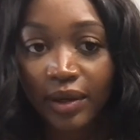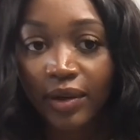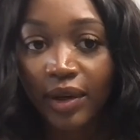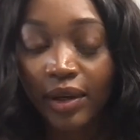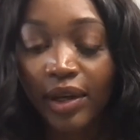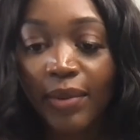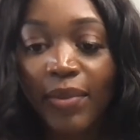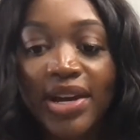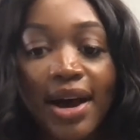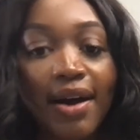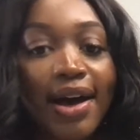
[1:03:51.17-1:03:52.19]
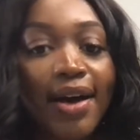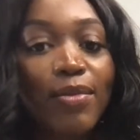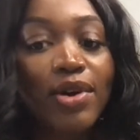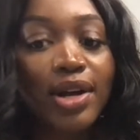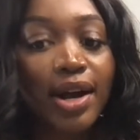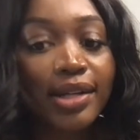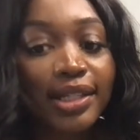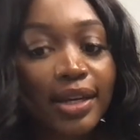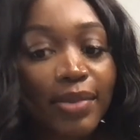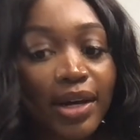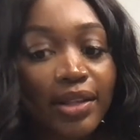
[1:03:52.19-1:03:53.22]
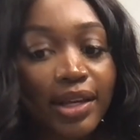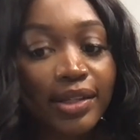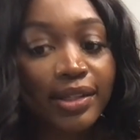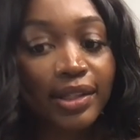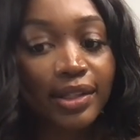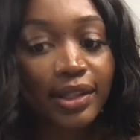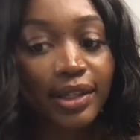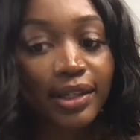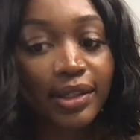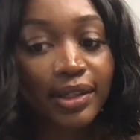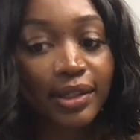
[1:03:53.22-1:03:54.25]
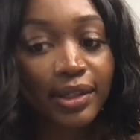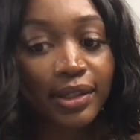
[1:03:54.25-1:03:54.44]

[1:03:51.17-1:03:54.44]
Okay. But yeah, I'll have more content by that, Cynthia.